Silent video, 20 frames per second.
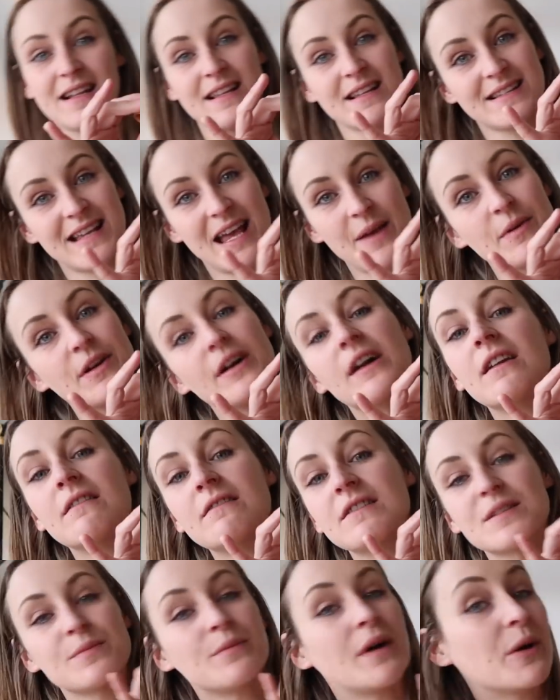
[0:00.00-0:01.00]
the same colour
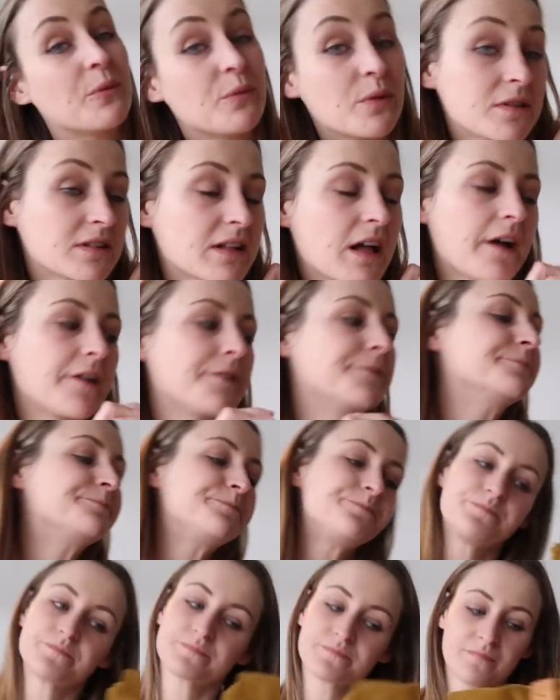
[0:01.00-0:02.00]
as my wool coat
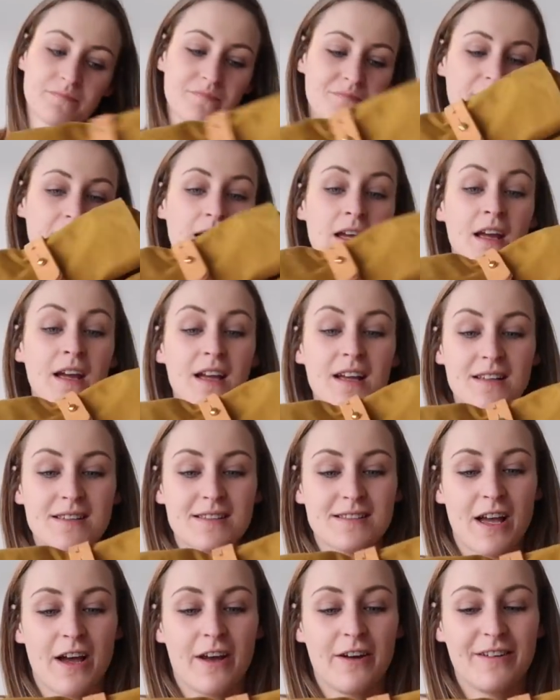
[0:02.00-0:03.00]

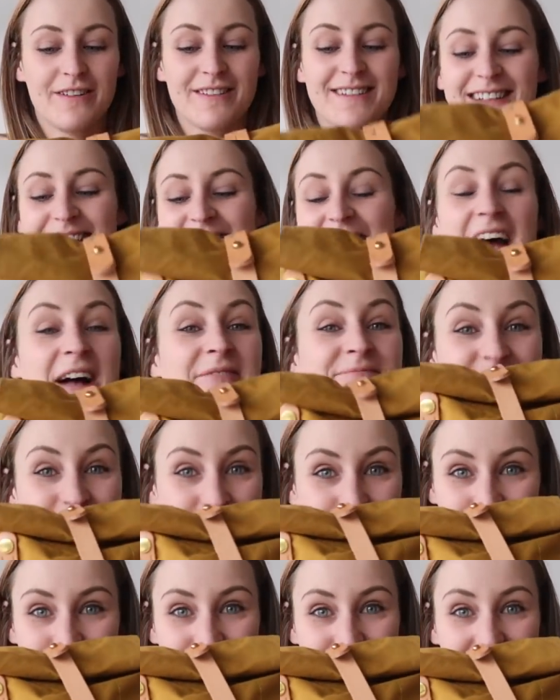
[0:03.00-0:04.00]
so yeah
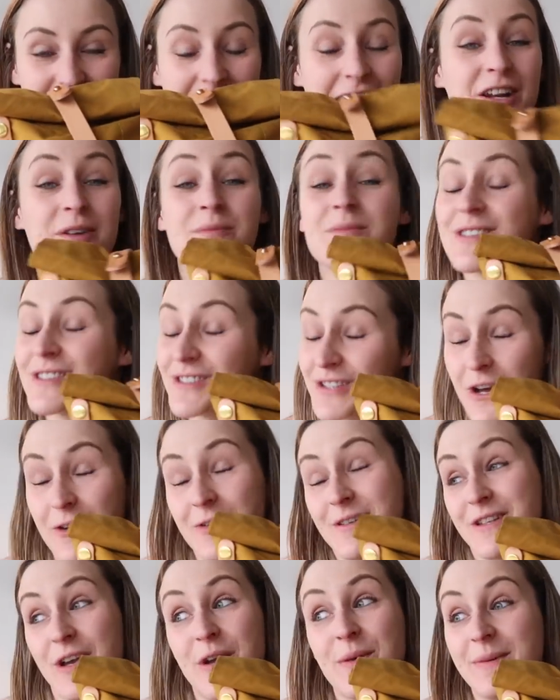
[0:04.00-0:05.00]
and I'm so
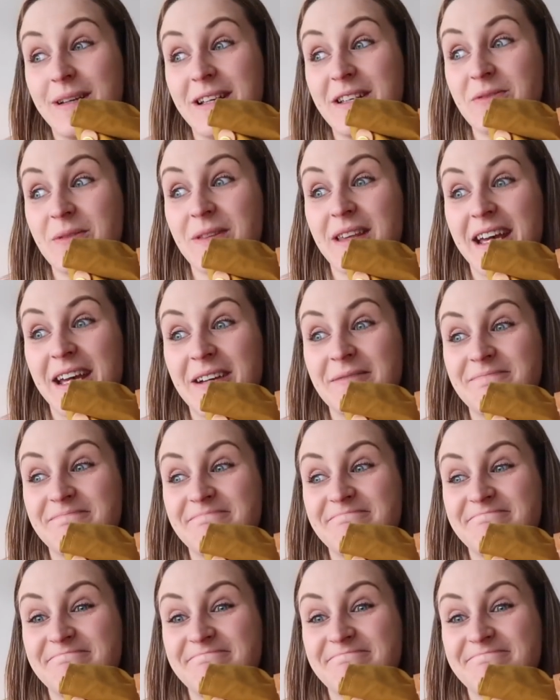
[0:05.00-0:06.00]
so pleased with it
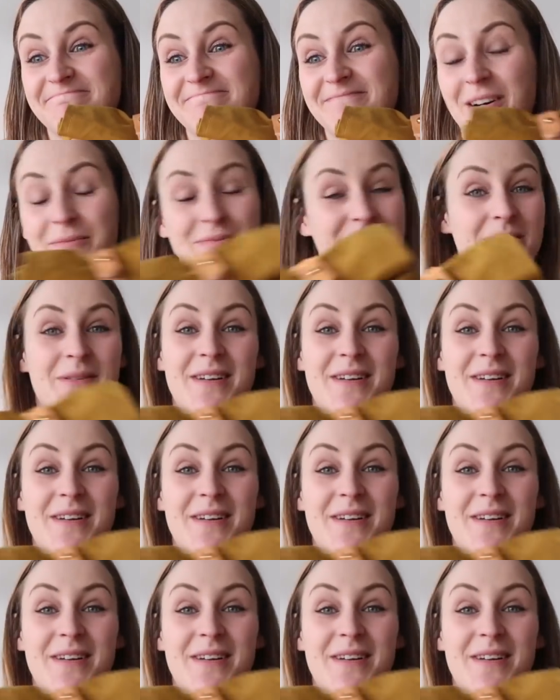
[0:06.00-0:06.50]
I'm so